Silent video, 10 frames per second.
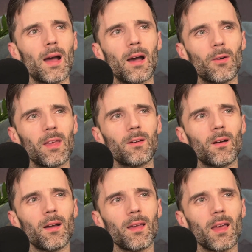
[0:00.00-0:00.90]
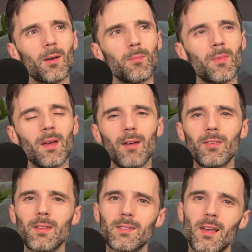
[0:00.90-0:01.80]
here I am
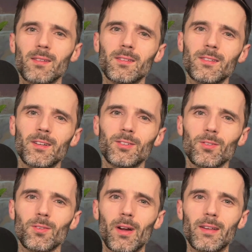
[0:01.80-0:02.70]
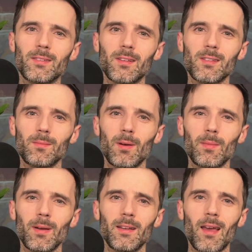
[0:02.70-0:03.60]
having this existential crisis about
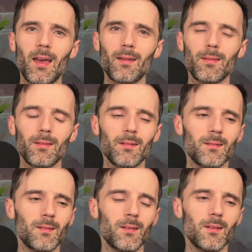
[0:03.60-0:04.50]
my death, and